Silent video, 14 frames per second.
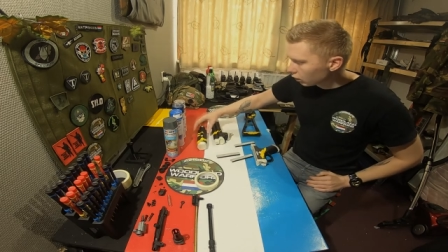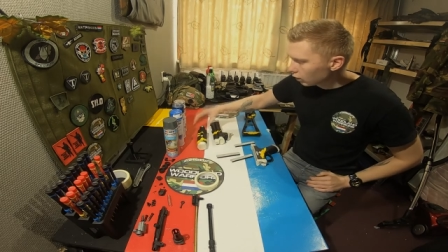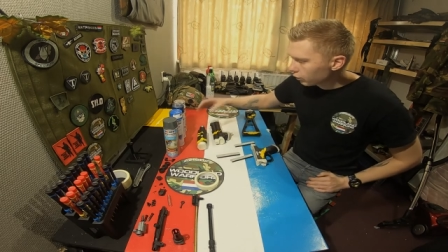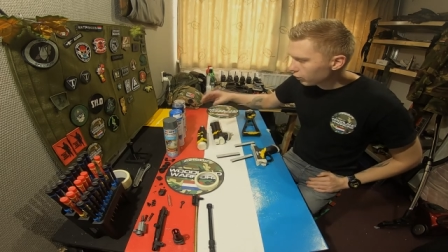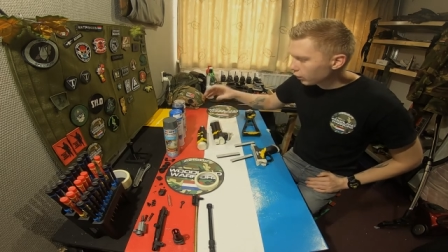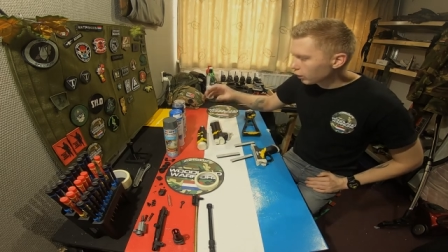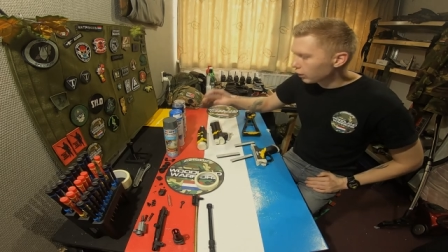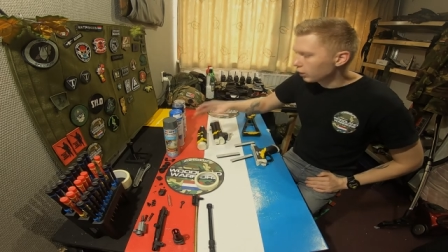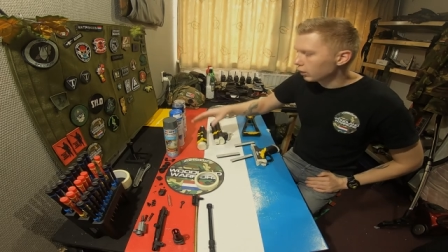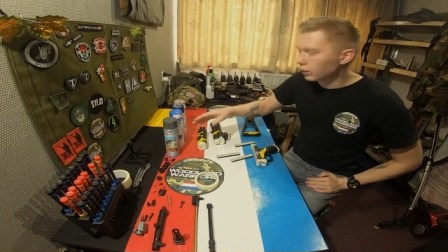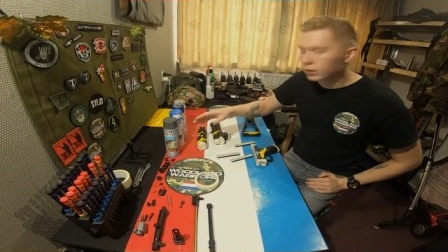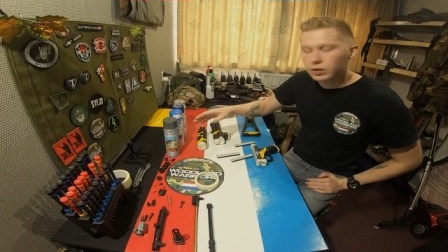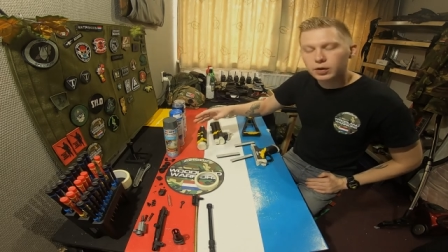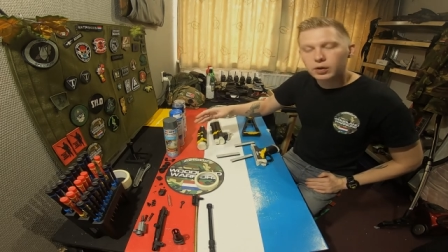if
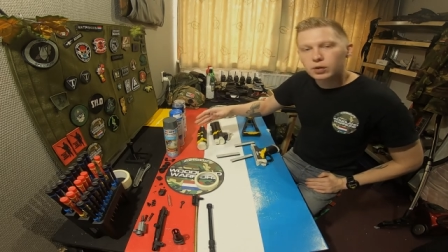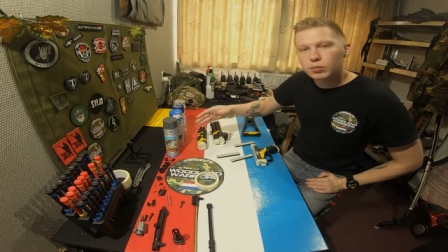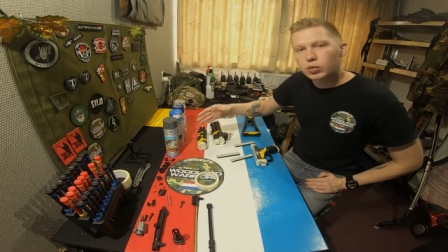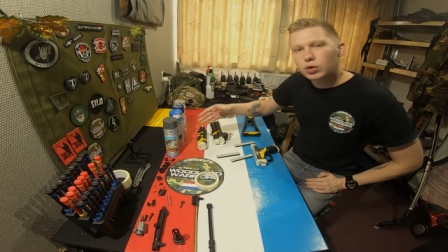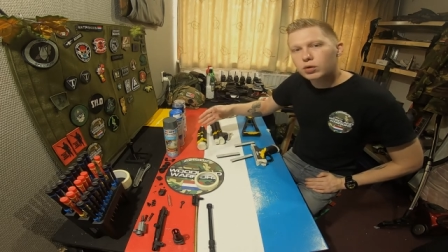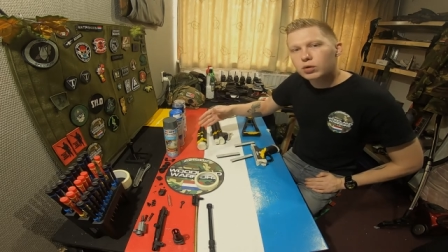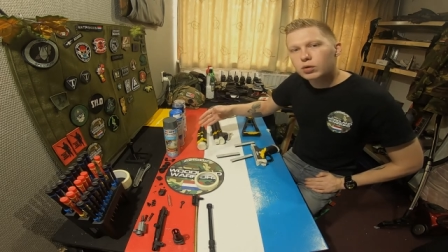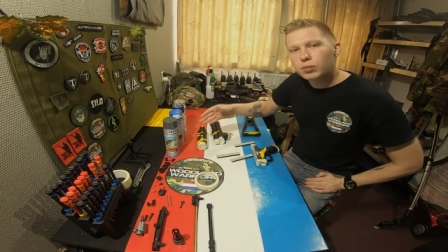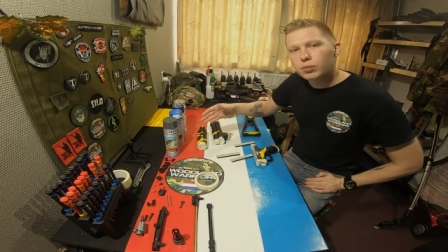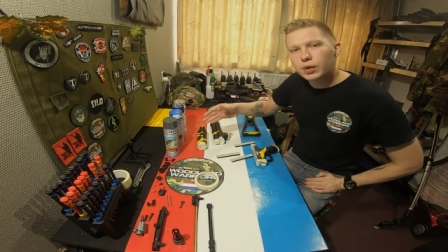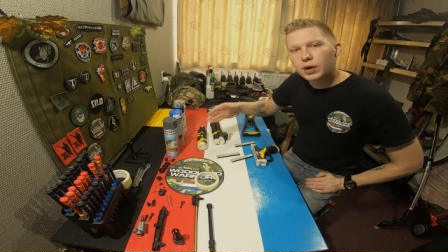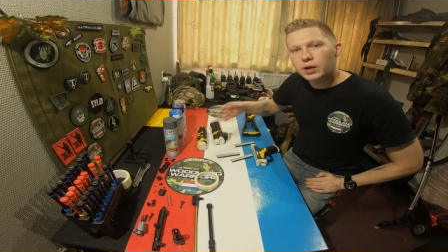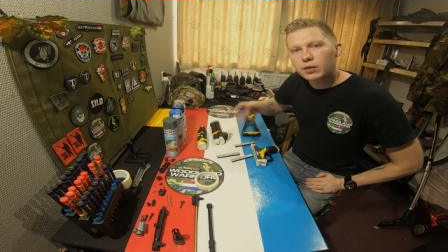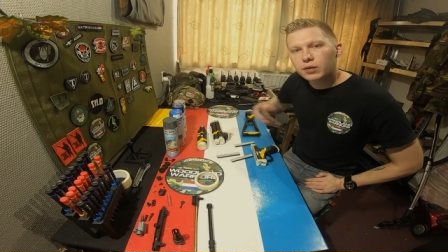uh, the blue
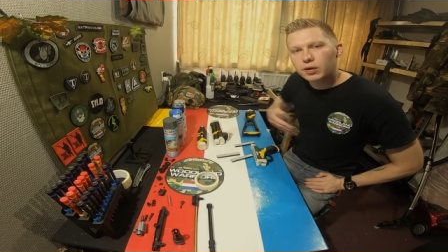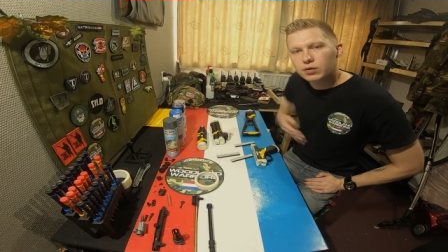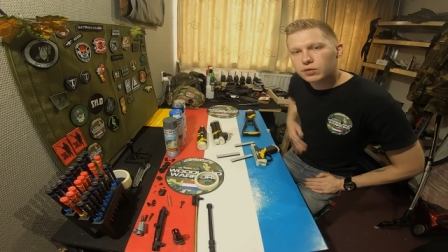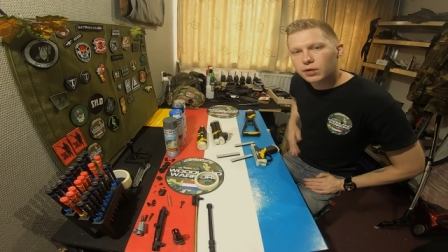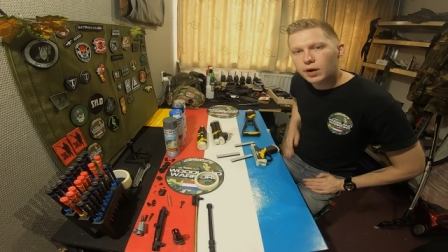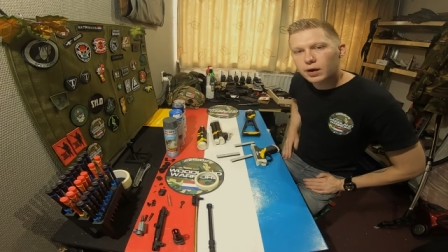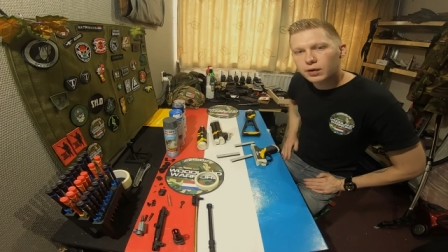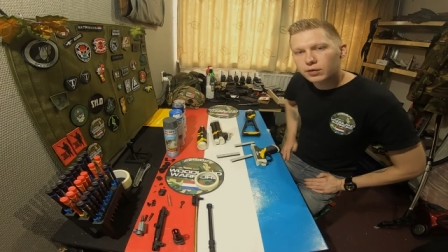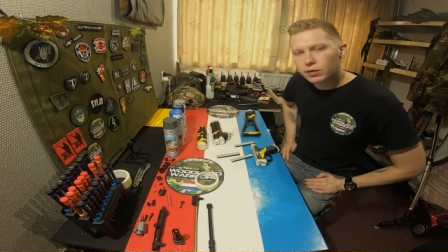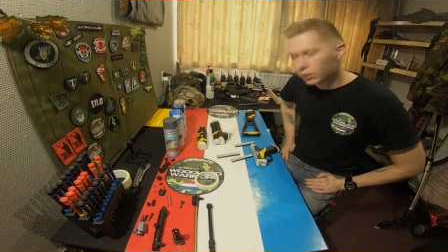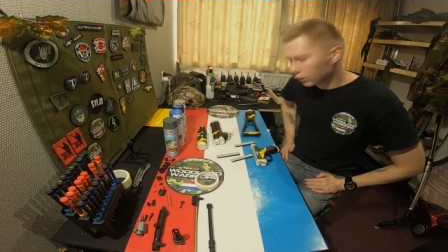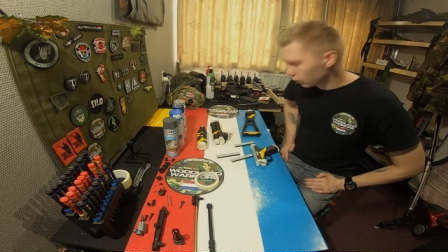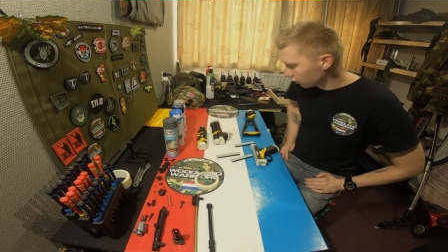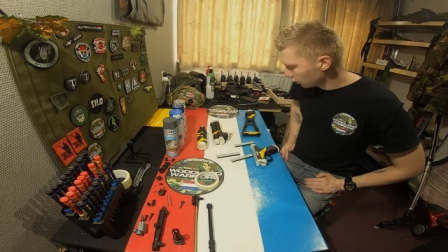paint has dried
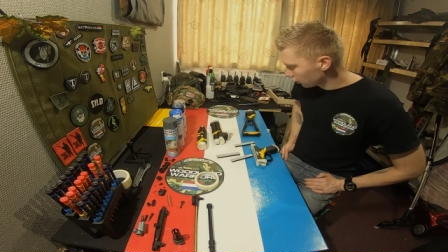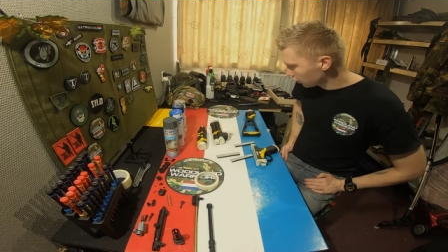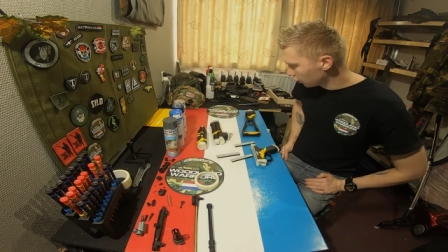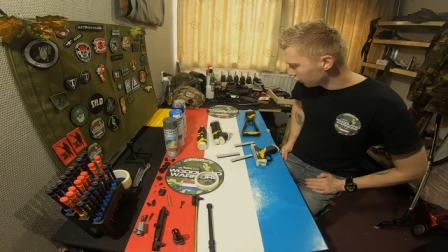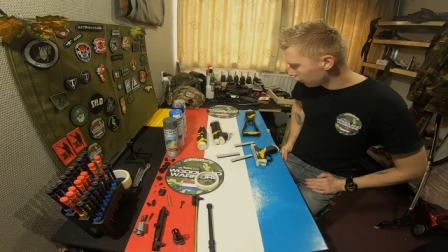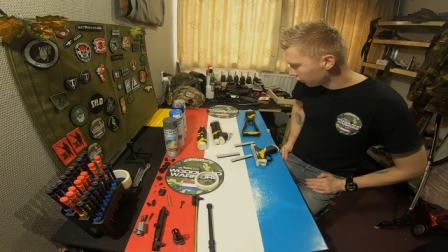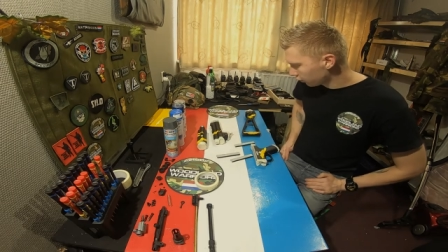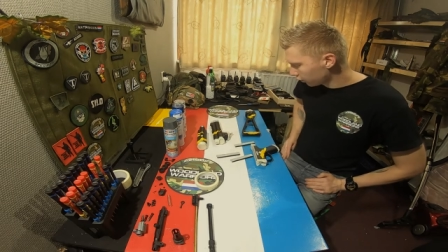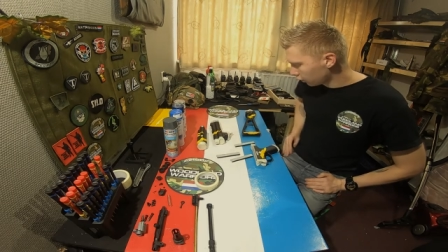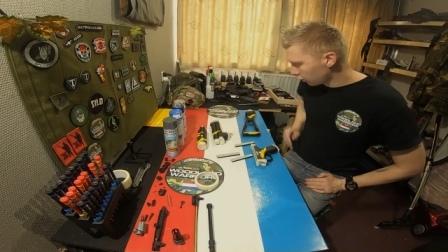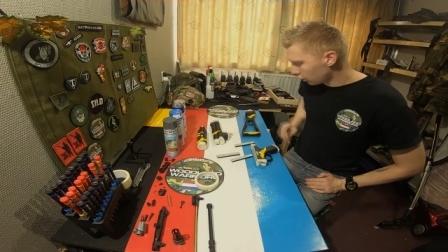enough,